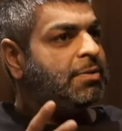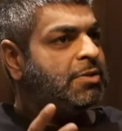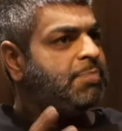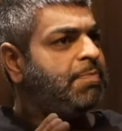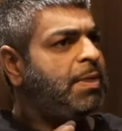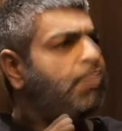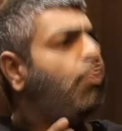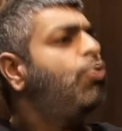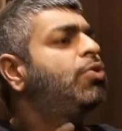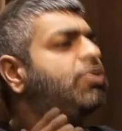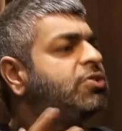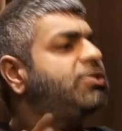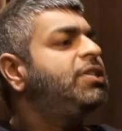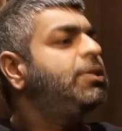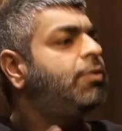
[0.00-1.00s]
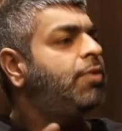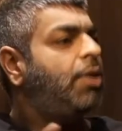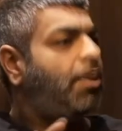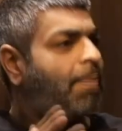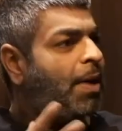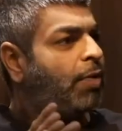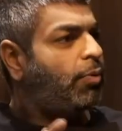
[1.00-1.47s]
being more considerate
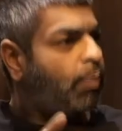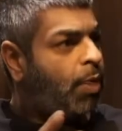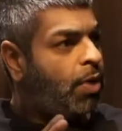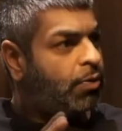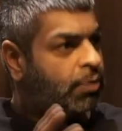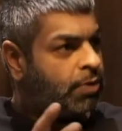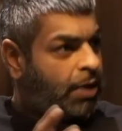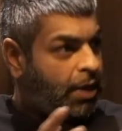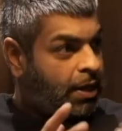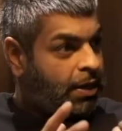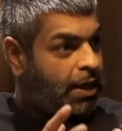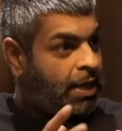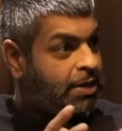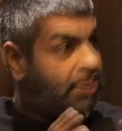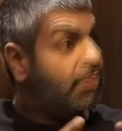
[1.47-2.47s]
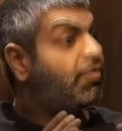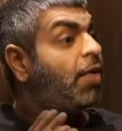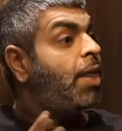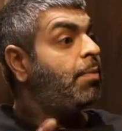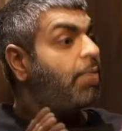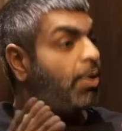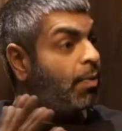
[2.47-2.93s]
about the world and the
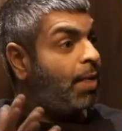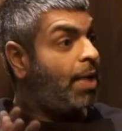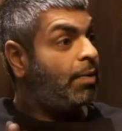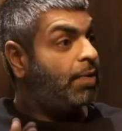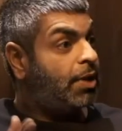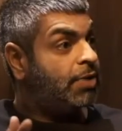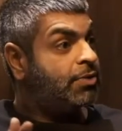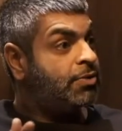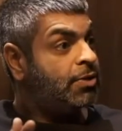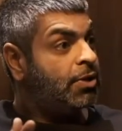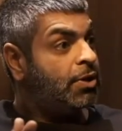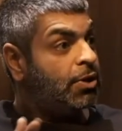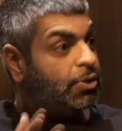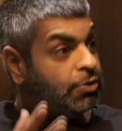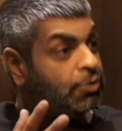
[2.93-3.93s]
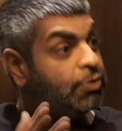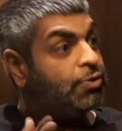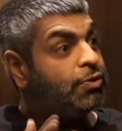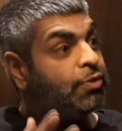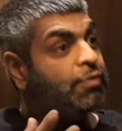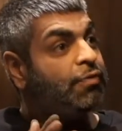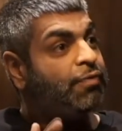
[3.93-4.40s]
environment around us? Do
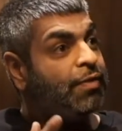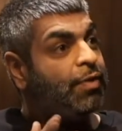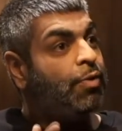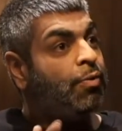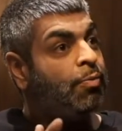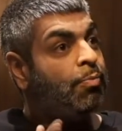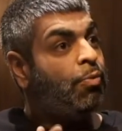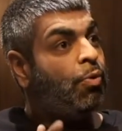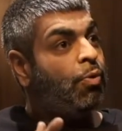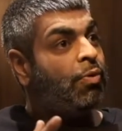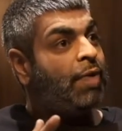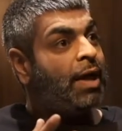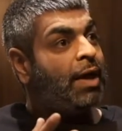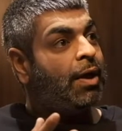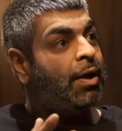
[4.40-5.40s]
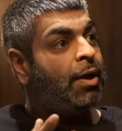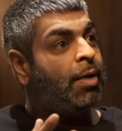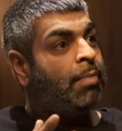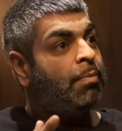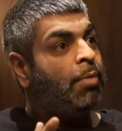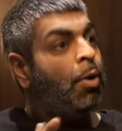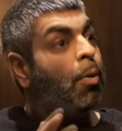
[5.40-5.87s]
you feel more that
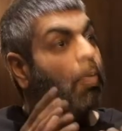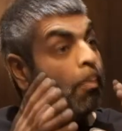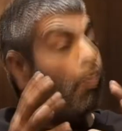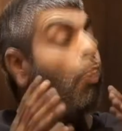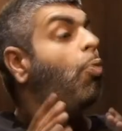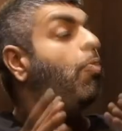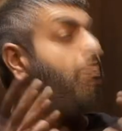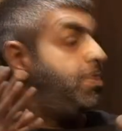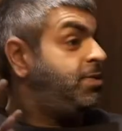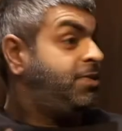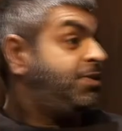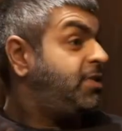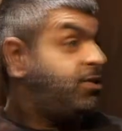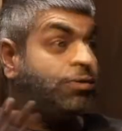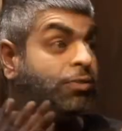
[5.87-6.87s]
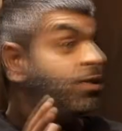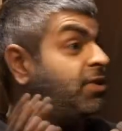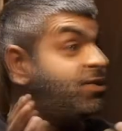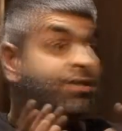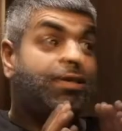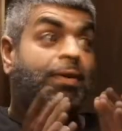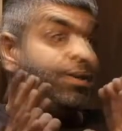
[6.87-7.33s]
more businesses, not
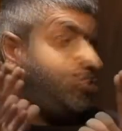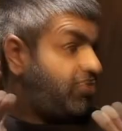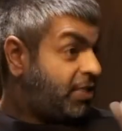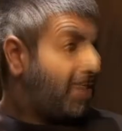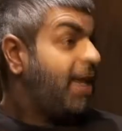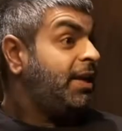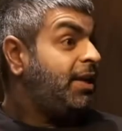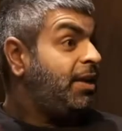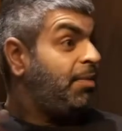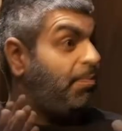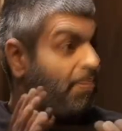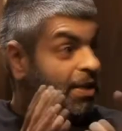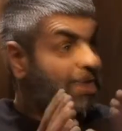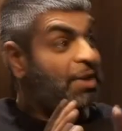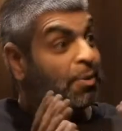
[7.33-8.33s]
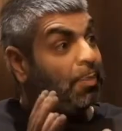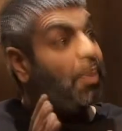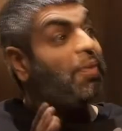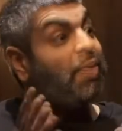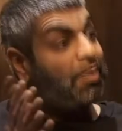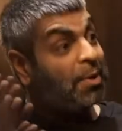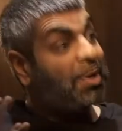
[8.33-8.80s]
necessarily just Hackett, but in the world
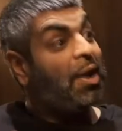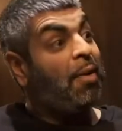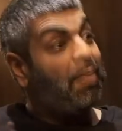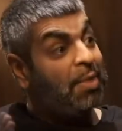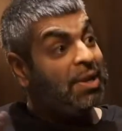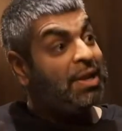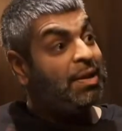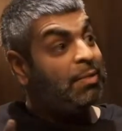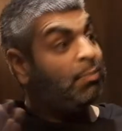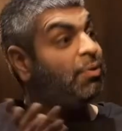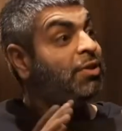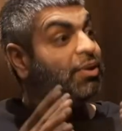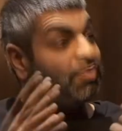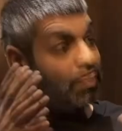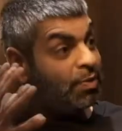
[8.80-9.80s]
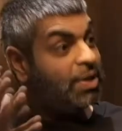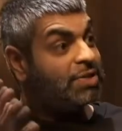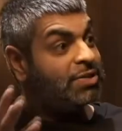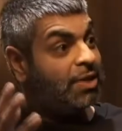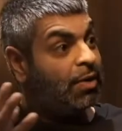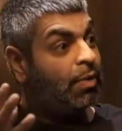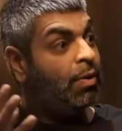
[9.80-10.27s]
that we're currently in within
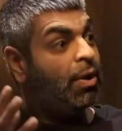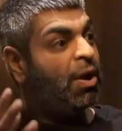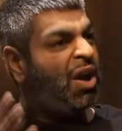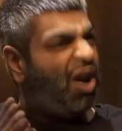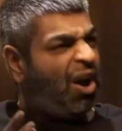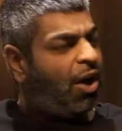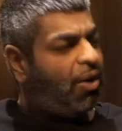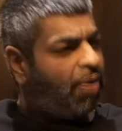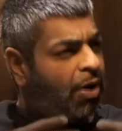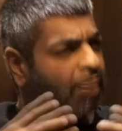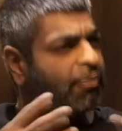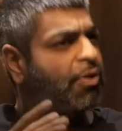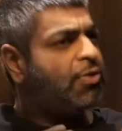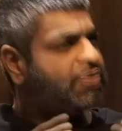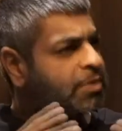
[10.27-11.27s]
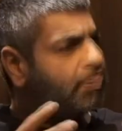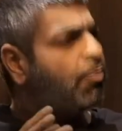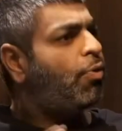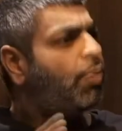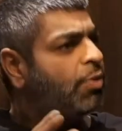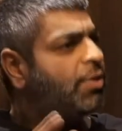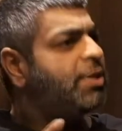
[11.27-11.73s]
retail, are focusing more
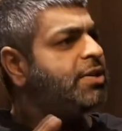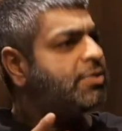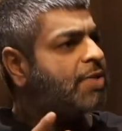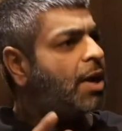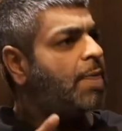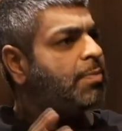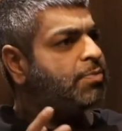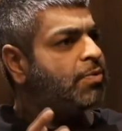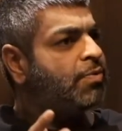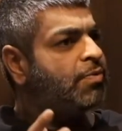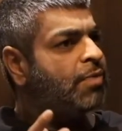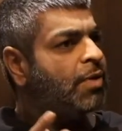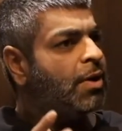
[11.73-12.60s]
on these types of